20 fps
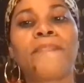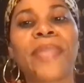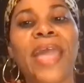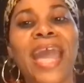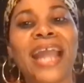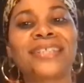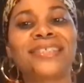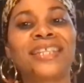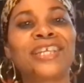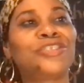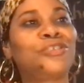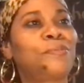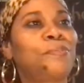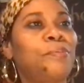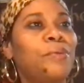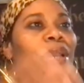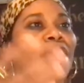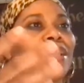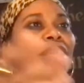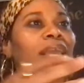acted as
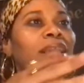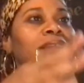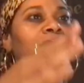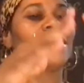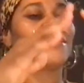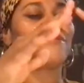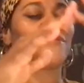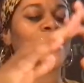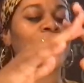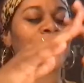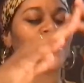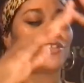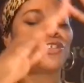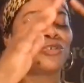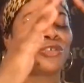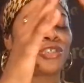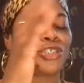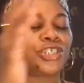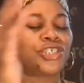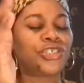in the
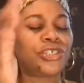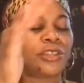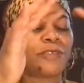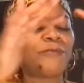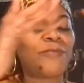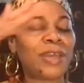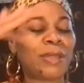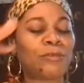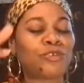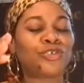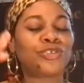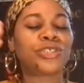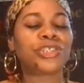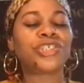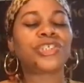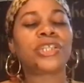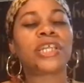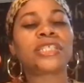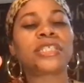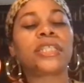tradition, the family
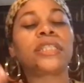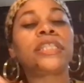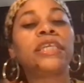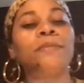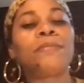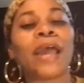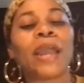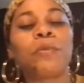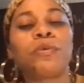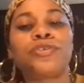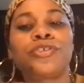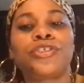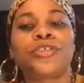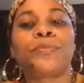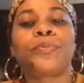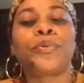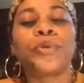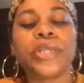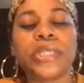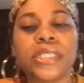tradition, as a Levite, which is a
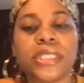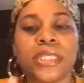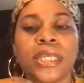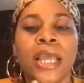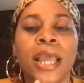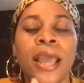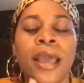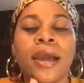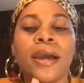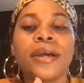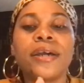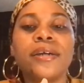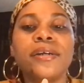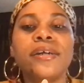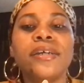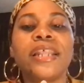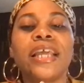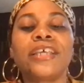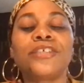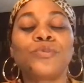
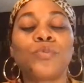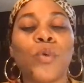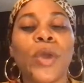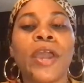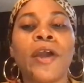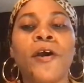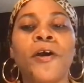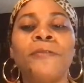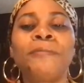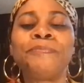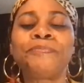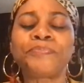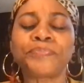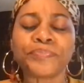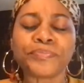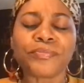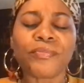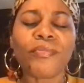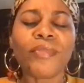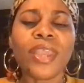priesthood as well.
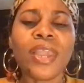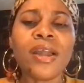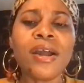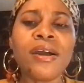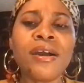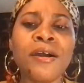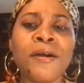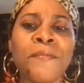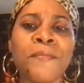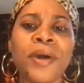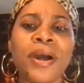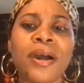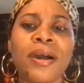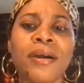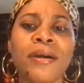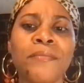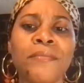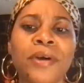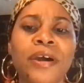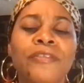
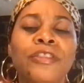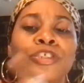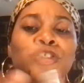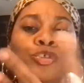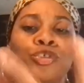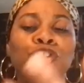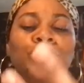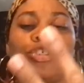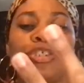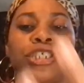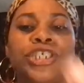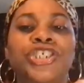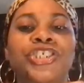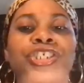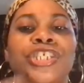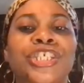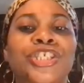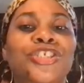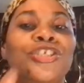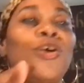of the Jewish
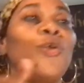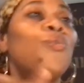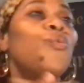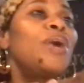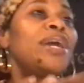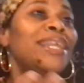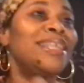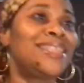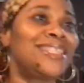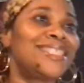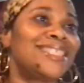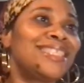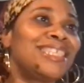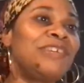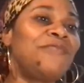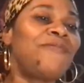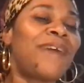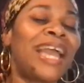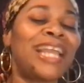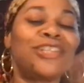tradition. And so what did this
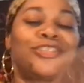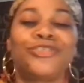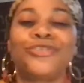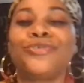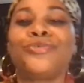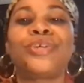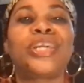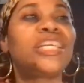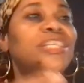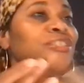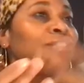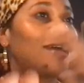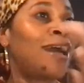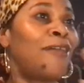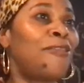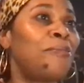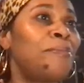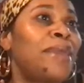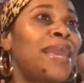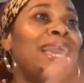Levite do? He saw
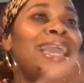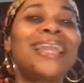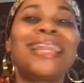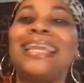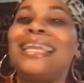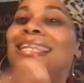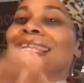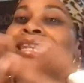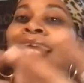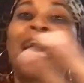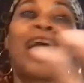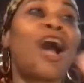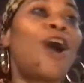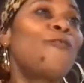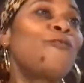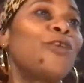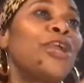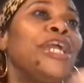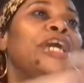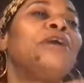the man, he did not
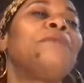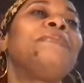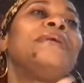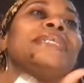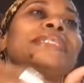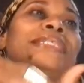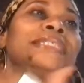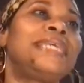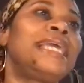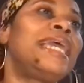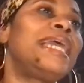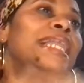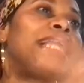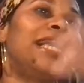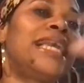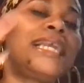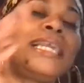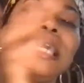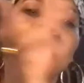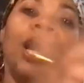offer help. Instead,
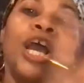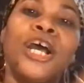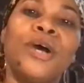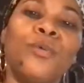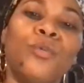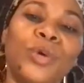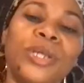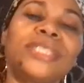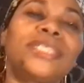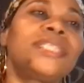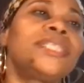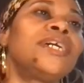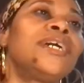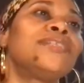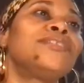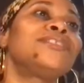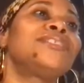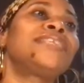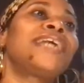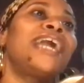he went to the
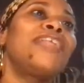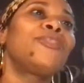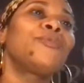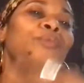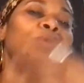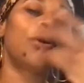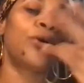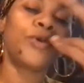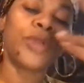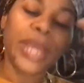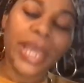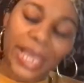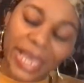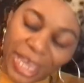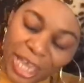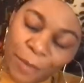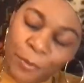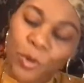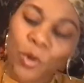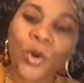other side of the road and
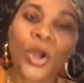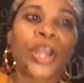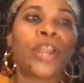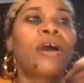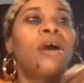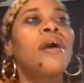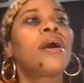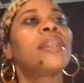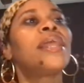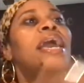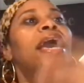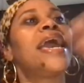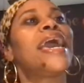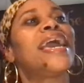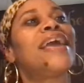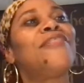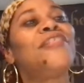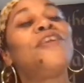kept going on. And